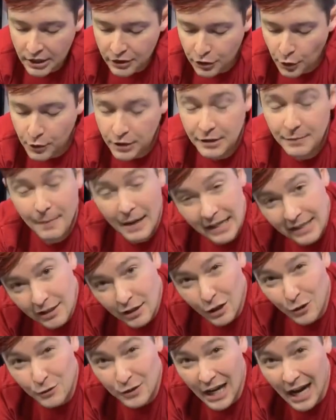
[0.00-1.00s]
So this may
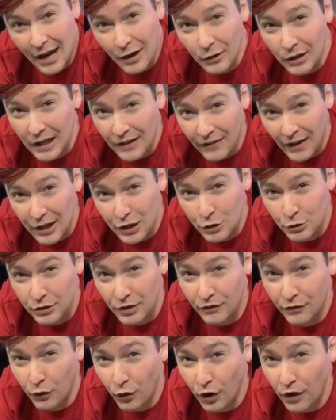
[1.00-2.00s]
slow down if I
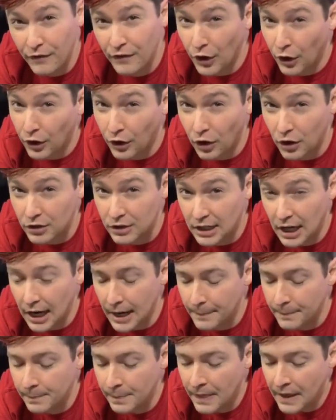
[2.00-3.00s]
use it for a very long
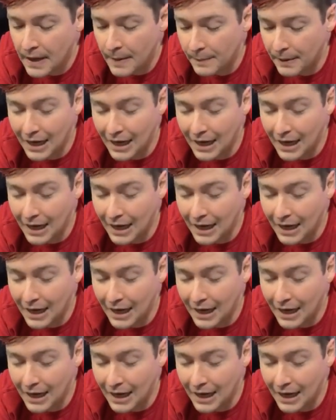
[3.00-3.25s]
time,